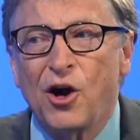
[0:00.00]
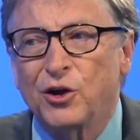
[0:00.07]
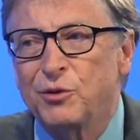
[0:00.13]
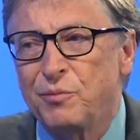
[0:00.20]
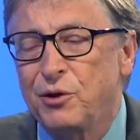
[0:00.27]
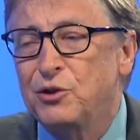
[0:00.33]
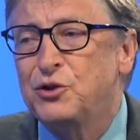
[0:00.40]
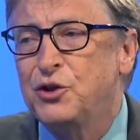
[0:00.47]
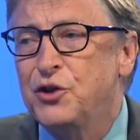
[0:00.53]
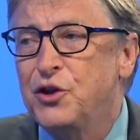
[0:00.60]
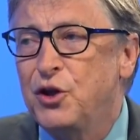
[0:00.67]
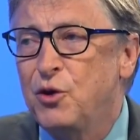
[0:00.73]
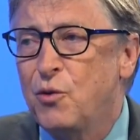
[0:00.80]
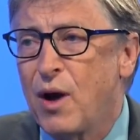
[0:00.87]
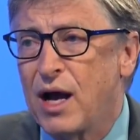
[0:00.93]
contribution to
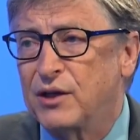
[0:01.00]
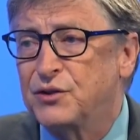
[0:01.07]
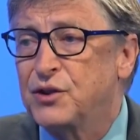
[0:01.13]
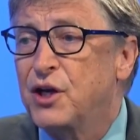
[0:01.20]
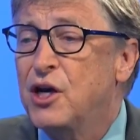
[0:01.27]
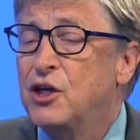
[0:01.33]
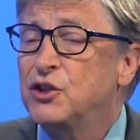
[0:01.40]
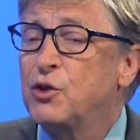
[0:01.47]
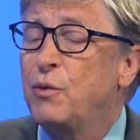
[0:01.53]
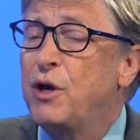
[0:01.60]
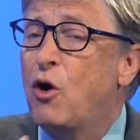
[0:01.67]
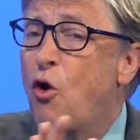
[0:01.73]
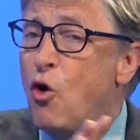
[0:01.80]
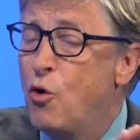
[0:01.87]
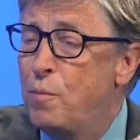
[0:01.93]
the U S So
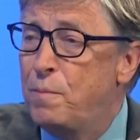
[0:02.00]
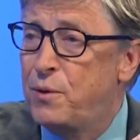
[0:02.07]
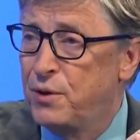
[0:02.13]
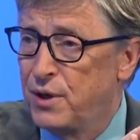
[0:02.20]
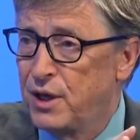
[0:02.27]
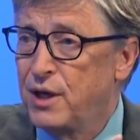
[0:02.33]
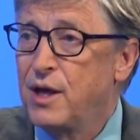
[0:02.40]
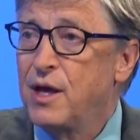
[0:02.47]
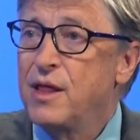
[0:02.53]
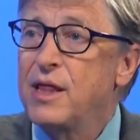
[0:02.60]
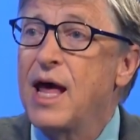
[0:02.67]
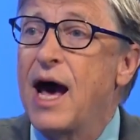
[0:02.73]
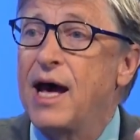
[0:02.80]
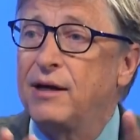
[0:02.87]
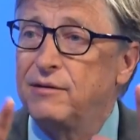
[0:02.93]
we hope
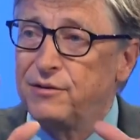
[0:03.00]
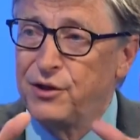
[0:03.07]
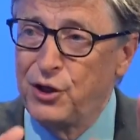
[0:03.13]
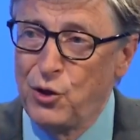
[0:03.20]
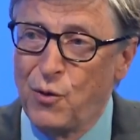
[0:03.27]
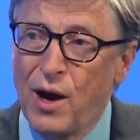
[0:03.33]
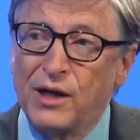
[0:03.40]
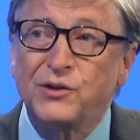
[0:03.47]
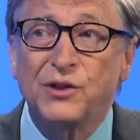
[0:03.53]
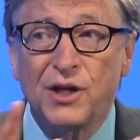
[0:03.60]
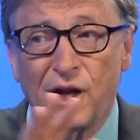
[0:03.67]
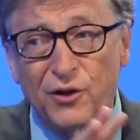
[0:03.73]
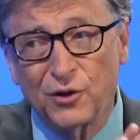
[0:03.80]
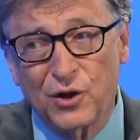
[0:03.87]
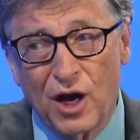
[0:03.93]
that the U S
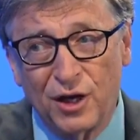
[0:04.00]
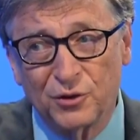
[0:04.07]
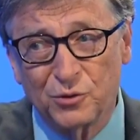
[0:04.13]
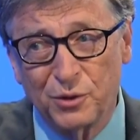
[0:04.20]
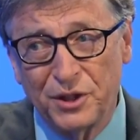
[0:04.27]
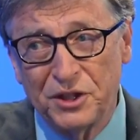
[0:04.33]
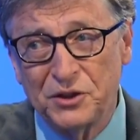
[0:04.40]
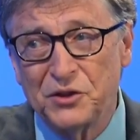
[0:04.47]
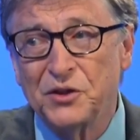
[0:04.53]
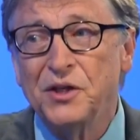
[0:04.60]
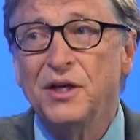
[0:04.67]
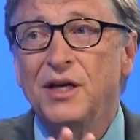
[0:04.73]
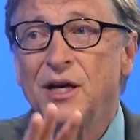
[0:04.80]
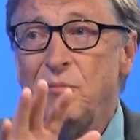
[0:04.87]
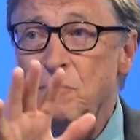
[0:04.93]
and other countries
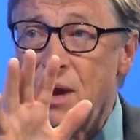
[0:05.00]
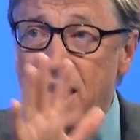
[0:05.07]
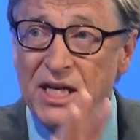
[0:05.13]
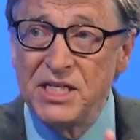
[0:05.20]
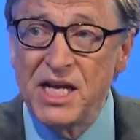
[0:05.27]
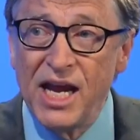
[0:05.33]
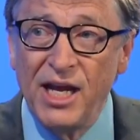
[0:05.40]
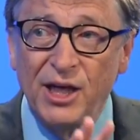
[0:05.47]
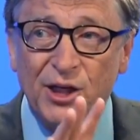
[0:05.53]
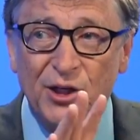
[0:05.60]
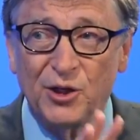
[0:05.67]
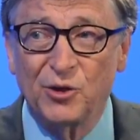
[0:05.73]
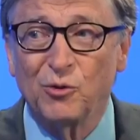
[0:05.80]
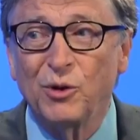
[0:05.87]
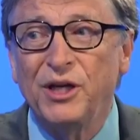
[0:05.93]
maintain
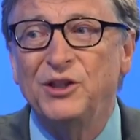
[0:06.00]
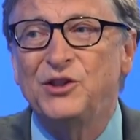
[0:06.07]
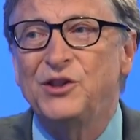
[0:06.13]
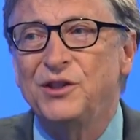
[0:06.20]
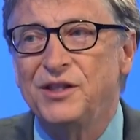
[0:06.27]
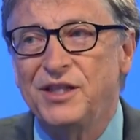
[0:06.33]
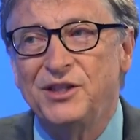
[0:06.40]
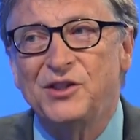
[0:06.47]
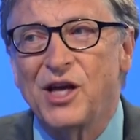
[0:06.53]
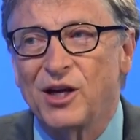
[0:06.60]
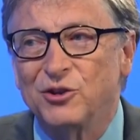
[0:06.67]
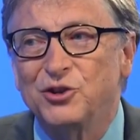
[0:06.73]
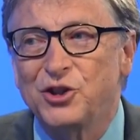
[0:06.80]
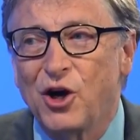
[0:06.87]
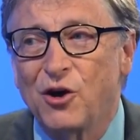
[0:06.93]
and increase these
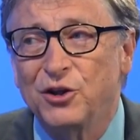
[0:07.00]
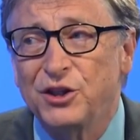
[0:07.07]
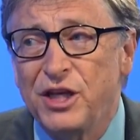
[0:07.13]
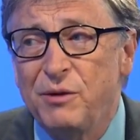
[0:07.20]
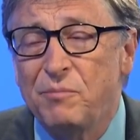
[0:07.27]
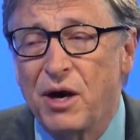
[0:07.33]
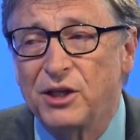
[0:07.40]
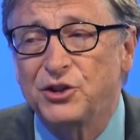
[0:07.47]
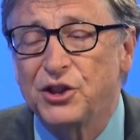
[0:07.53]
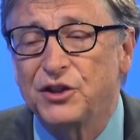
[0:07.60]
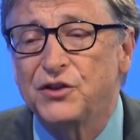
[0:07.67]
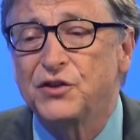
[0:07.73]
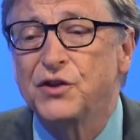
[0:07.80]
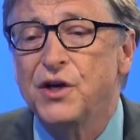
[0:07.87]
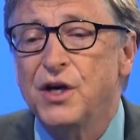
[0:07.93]
energy R and D
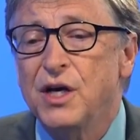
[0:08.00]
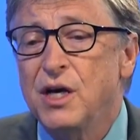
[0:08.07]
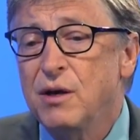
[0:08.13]
budgets.